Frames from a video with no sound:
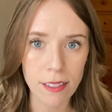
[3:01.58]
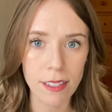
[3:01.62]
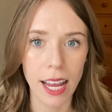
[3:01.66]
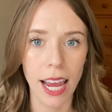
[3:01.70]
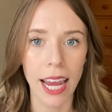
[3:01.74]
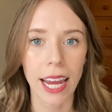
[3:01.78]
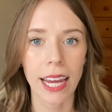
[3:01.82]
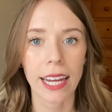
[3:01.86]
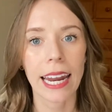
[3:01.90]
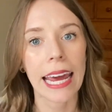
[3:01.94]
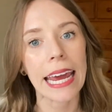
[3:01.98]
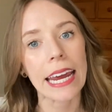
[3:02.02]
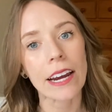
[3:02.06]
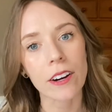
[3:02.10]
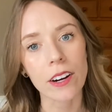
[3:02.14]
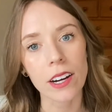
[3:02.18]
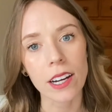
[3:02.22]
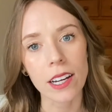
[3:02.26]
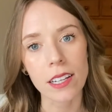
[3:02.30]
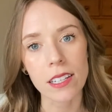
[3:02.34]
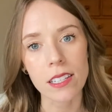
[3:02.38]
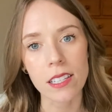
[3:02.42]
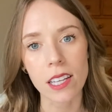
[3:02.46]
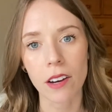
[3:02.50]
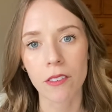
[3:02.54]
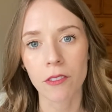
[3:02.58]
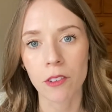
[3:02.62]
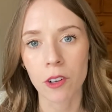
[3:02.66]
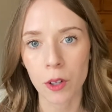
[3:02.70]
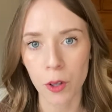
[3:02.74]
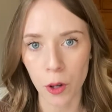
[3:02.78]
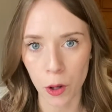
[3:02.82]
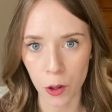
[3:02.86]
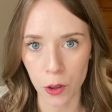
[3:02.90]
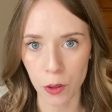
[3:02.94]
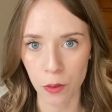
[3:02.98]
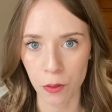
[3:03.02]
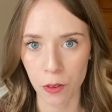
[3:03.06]
and areas of
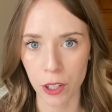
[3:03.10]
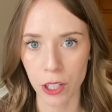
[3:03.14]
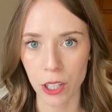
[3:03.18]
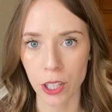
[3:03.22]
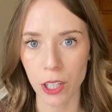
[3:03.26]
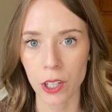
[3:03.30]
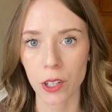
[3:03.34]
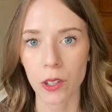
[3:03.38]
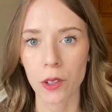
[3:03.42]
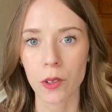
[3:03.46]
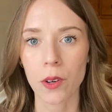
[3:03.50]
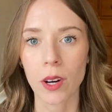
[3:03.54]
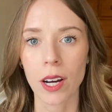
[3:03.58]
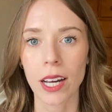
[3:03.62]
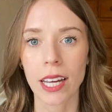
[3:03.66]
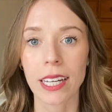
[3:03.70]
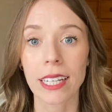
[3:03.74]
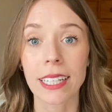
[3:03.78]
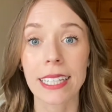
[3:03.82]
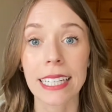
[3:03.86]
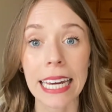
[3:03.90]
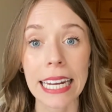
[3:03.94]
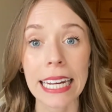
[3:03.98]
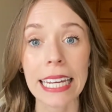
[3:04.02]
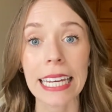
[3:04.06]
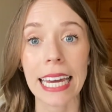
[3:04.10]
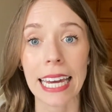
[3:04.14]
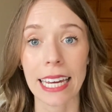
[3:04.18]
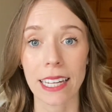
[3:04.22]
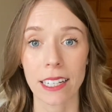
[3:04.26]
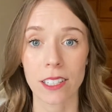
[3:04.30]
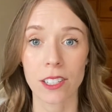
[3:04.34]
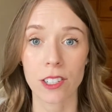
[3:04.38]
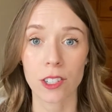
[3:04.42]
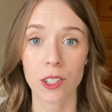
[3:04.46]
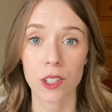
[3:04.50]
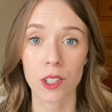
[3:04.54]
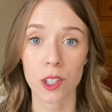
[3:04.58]
growth for you in getting
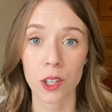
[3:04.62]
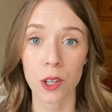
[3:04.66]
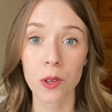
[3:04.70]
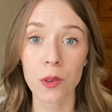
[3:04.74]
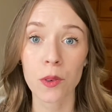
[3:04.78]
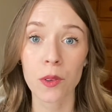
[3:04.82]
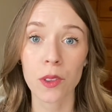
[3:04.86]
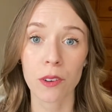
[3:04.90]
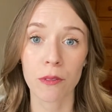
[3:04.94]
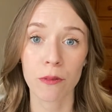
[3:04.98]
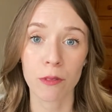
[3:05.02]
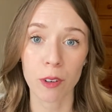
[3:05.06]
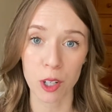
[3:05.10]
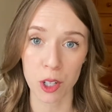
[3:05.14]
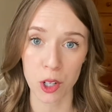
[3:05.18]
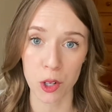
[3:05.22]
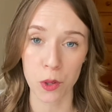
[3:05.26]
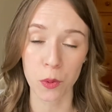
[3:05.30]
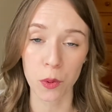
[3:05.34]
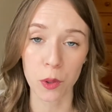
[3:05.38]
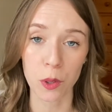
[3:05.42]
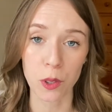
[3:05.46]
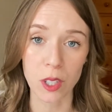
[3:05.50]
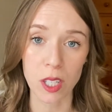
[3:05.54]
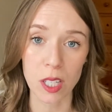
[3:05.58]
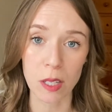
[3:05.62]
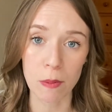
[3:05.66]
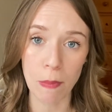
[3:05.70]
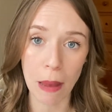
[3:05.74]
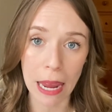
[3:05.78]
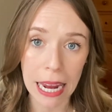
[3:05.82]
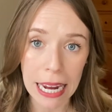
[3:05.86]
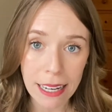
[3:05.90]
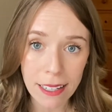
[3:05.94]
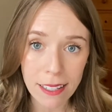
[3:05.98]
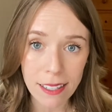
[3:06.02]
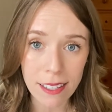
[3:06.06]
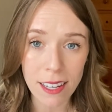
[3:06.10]
into the virtual
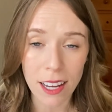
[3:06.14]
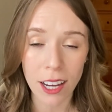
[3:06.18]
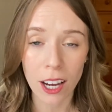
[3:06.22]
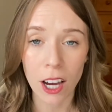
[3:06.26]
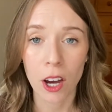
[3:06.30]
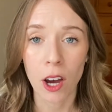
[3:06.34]
space.